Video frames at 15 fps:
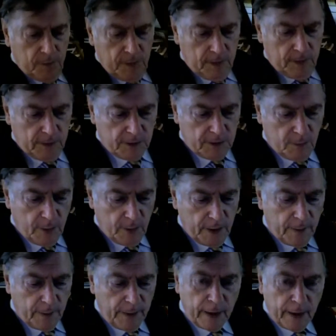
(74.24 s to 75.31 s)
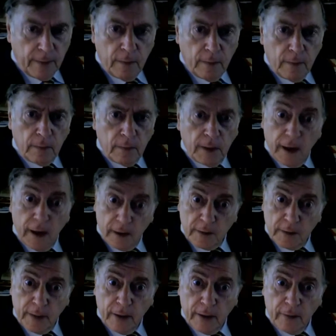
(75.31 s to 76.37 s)
Somewhere about, yeah, it's
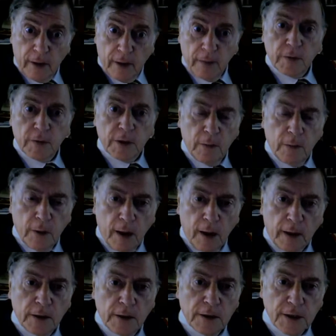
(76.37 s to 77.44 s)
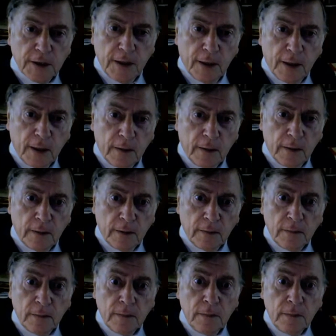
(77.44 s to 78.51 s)
about right. So I can sing that
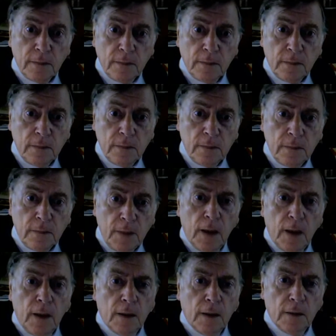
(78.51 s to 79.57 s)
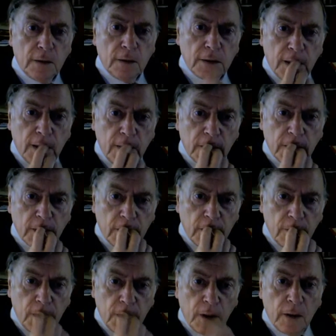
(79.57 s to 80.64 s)
and at the same time
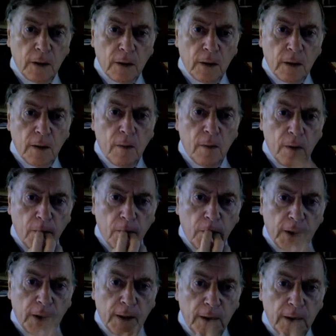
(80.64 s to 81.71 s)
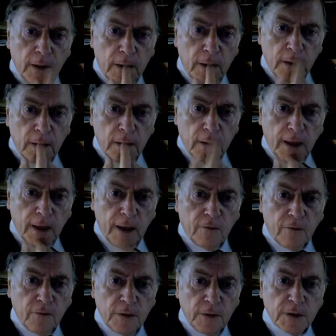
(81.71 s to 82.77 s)
play the F
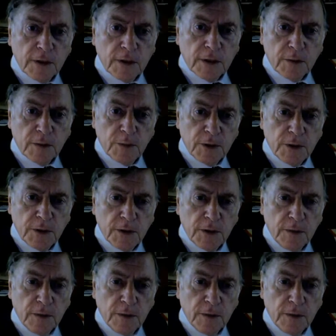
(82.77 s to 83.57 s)
in sixth position.